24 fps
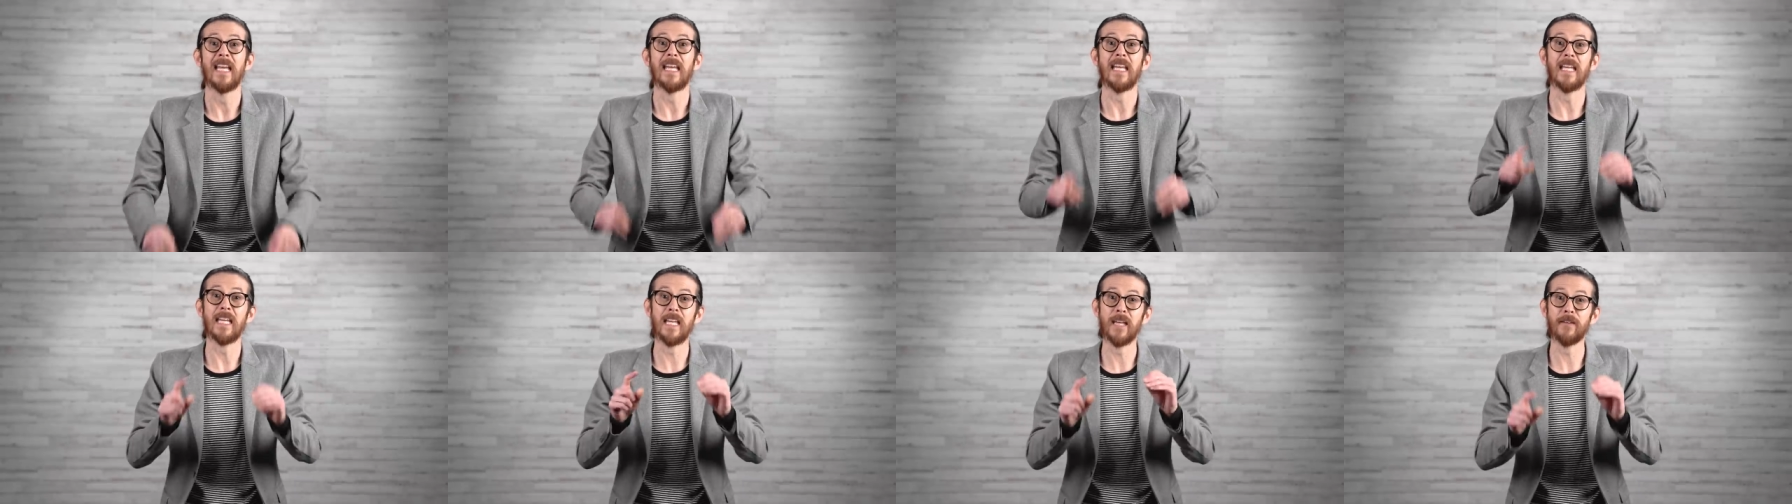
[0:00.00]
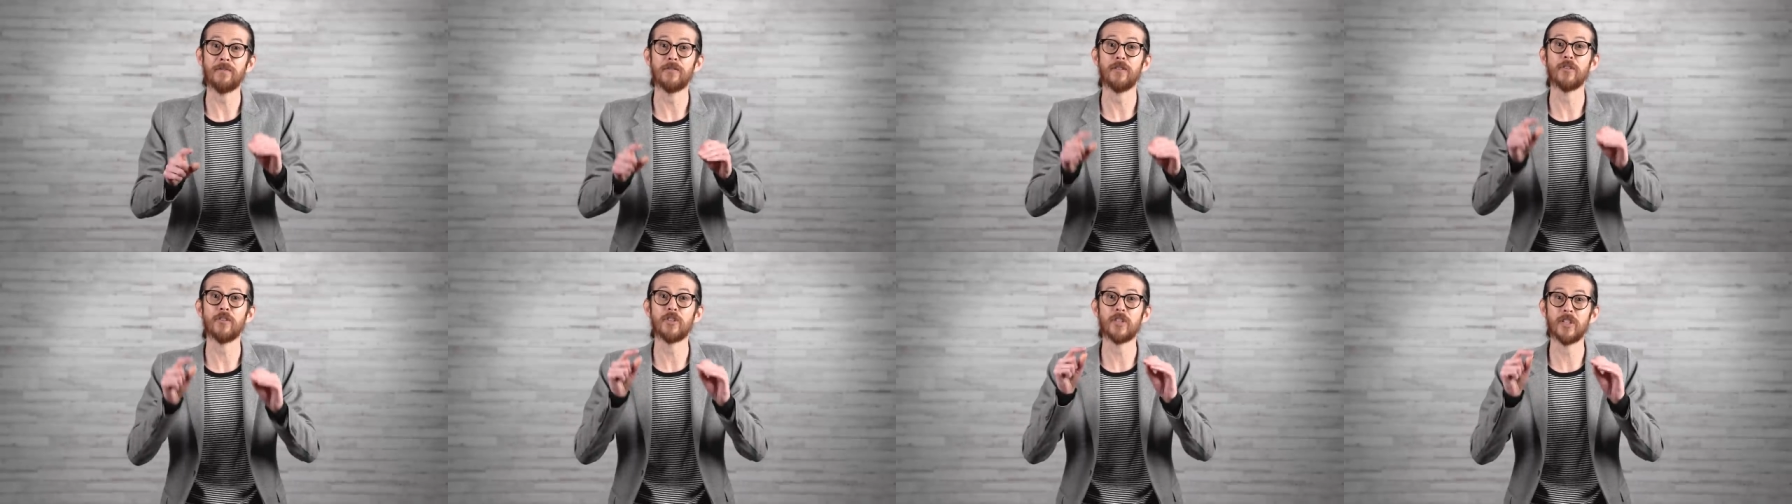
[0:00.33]

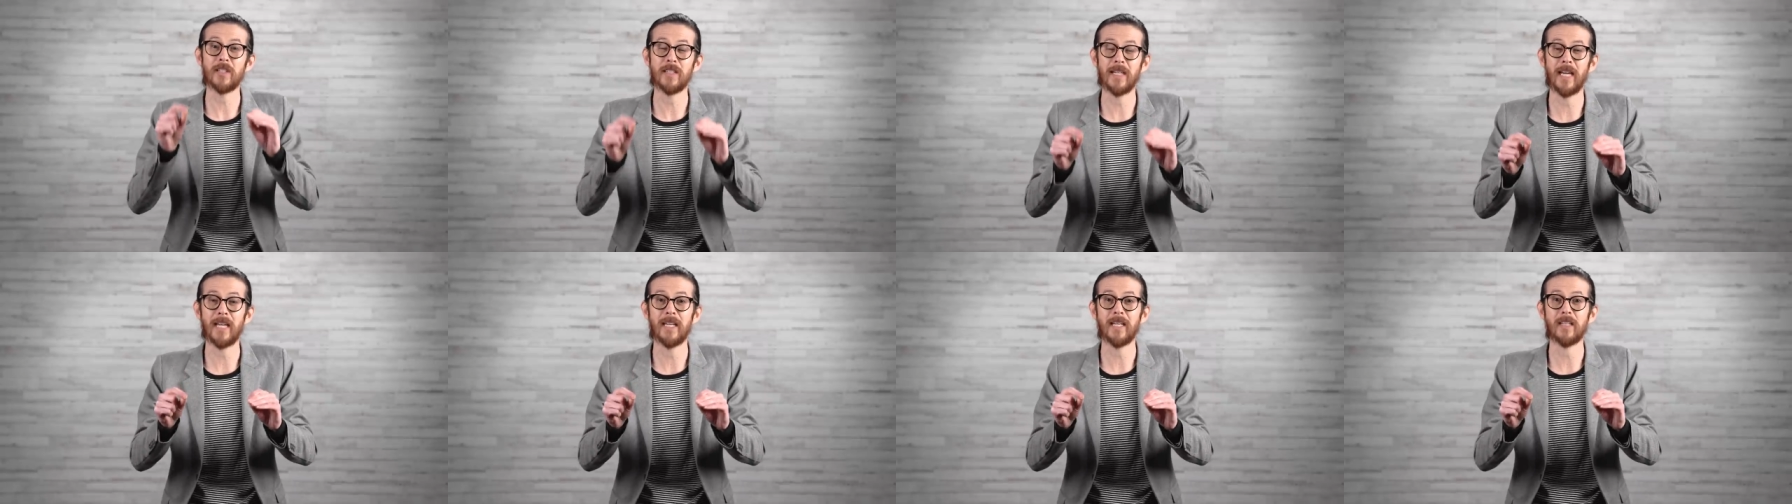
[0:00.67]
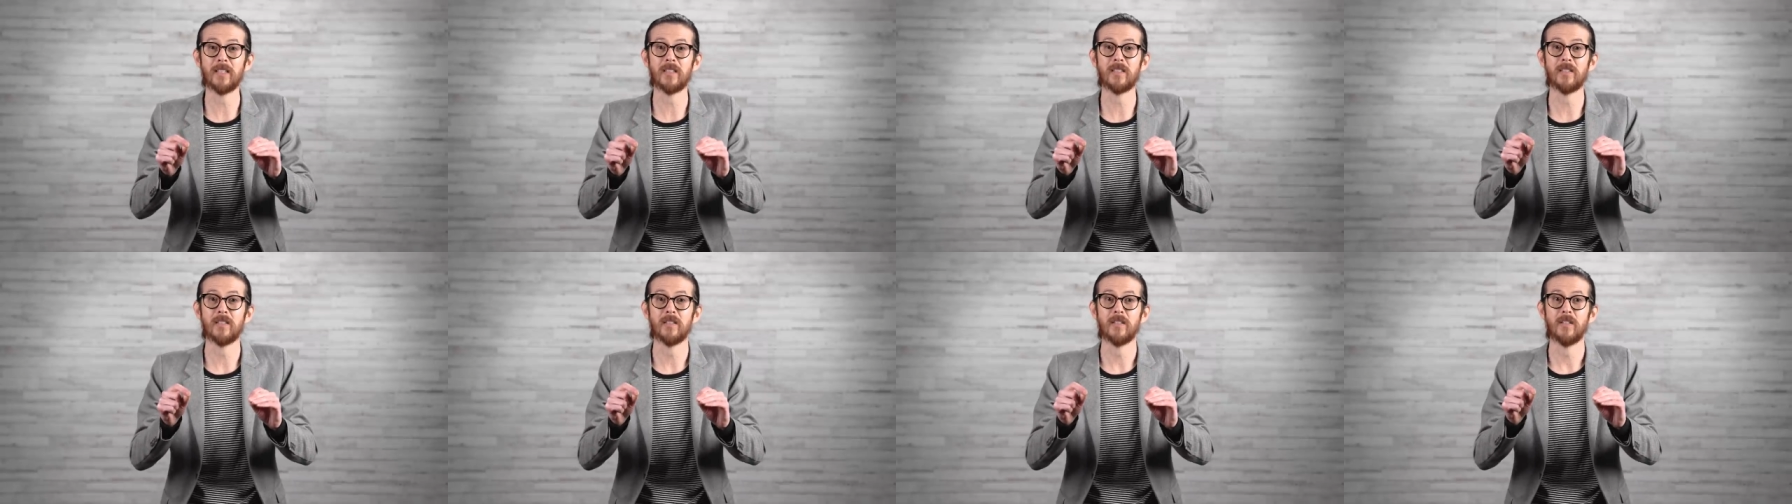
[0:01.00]
if your
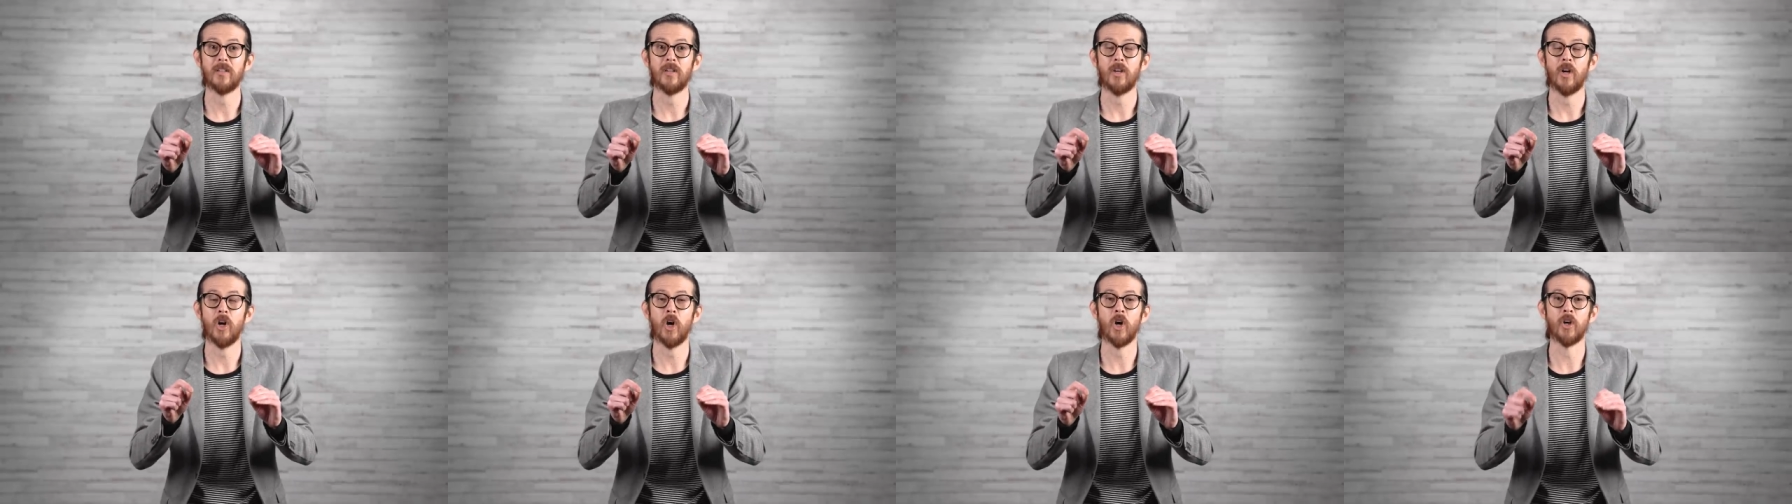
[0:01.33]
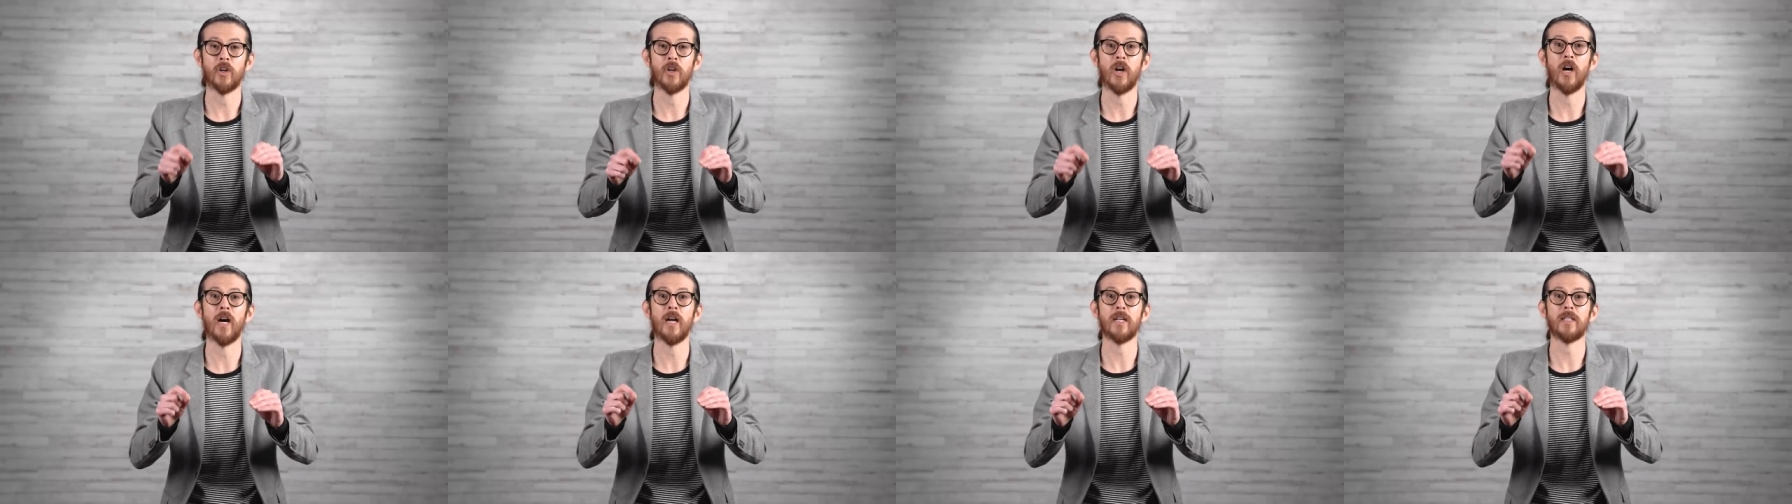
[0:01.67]
genetics are
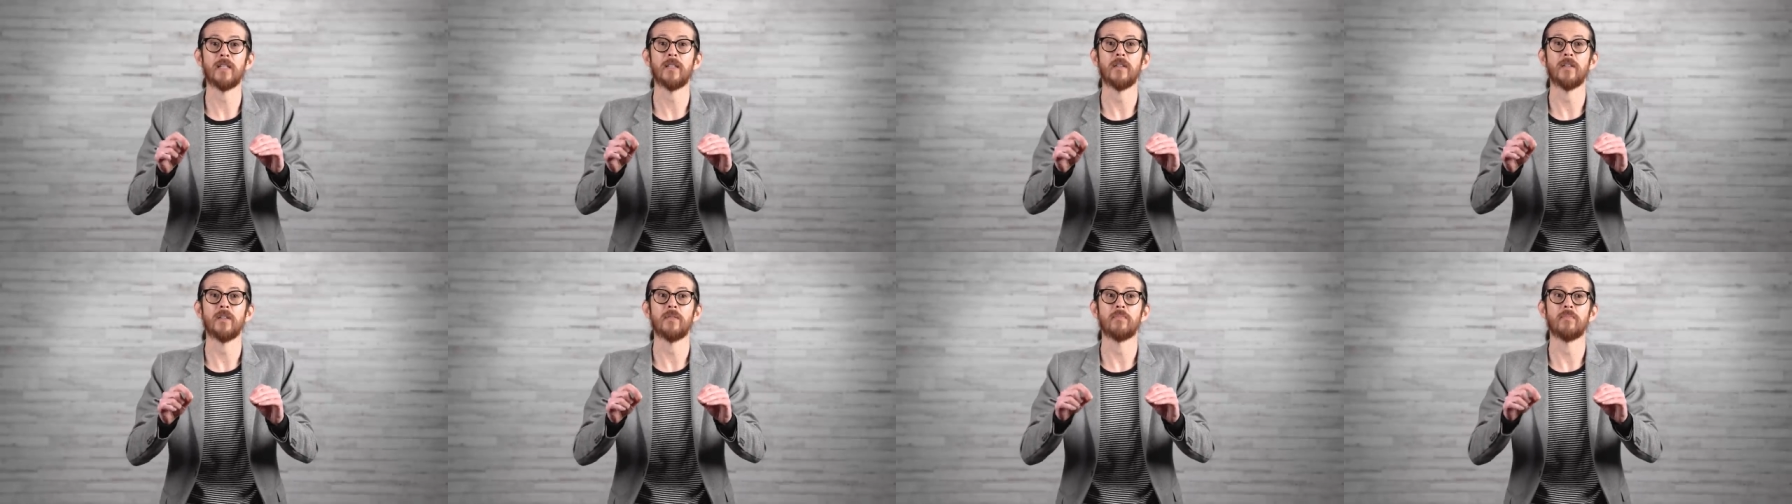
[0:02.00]
not